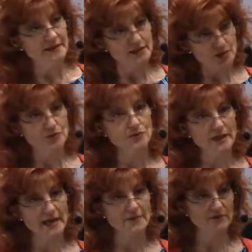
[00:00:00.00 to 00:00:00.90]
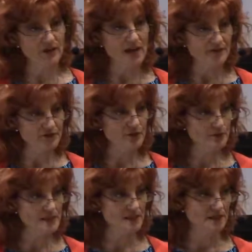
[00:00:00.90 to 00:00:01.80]
It's true of the game of life
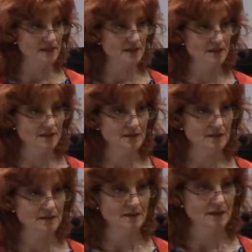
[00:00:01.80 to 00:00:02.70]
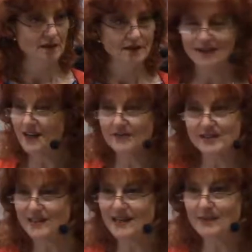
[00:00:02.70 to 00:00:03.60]
too, isn't it? None of
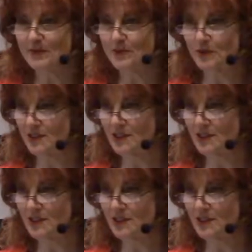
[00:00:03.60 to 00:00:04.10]
us came in with